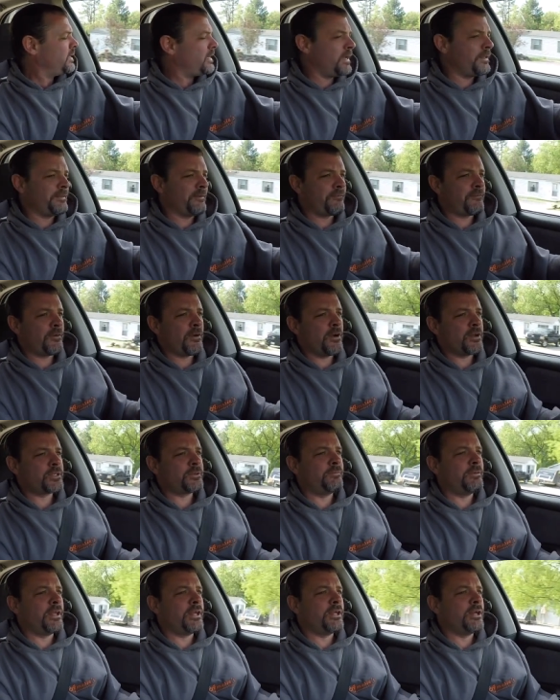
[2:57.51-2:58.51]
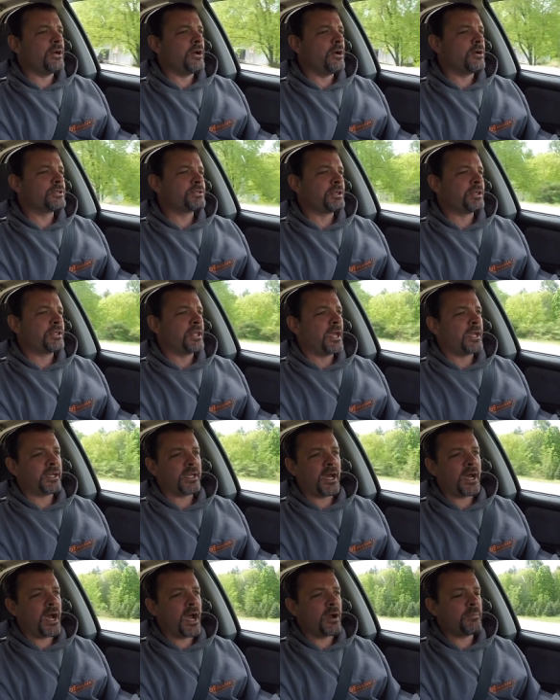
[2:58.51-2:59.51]
in the first videos that that
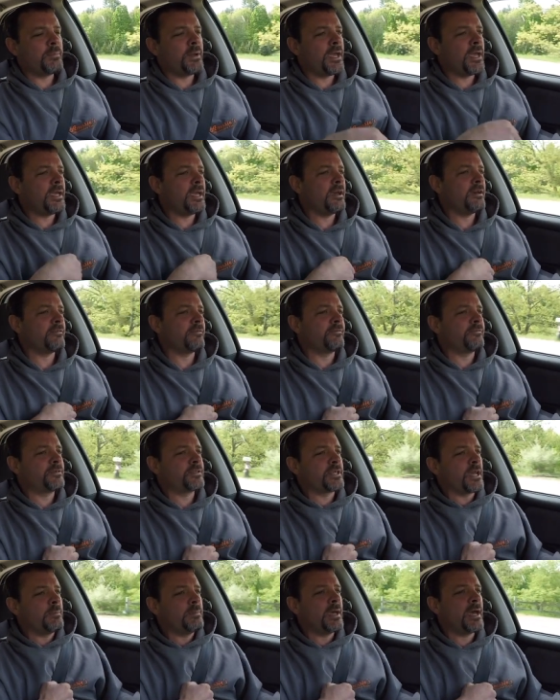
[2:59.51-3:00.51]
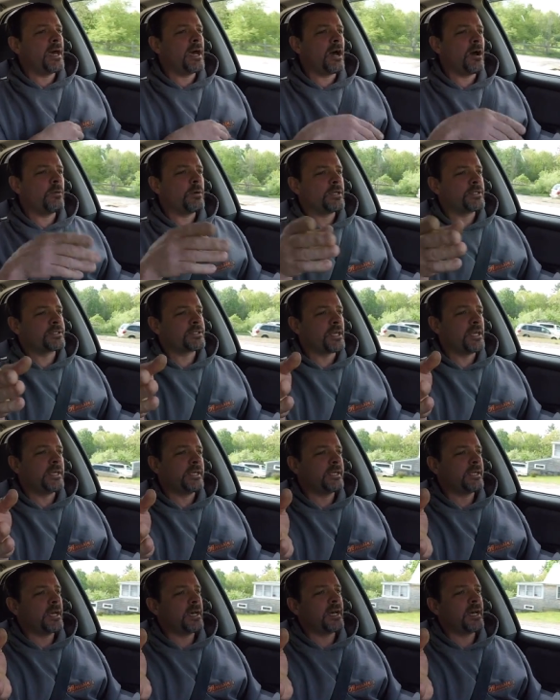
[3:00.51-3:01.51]
car may have somehow, as like,